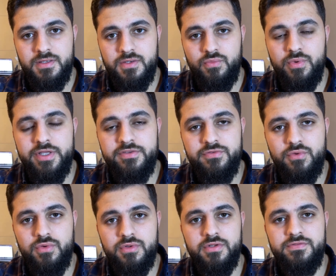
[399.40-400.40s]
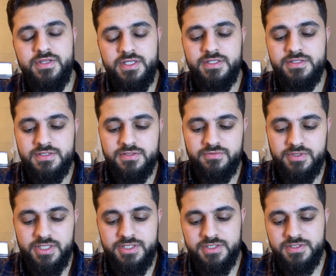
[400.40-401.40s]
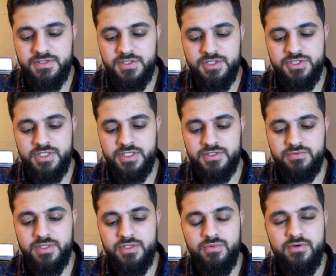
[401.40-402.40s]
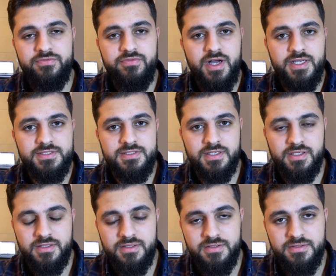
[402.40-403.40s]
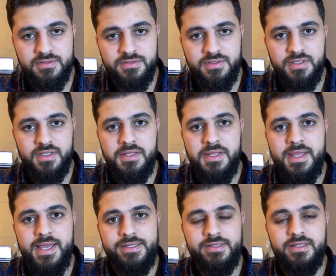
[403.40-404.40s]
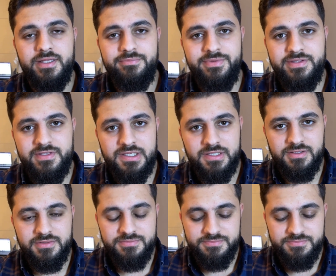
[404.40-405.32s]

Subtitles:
What if all of these religious teachings where you are fasting and limiting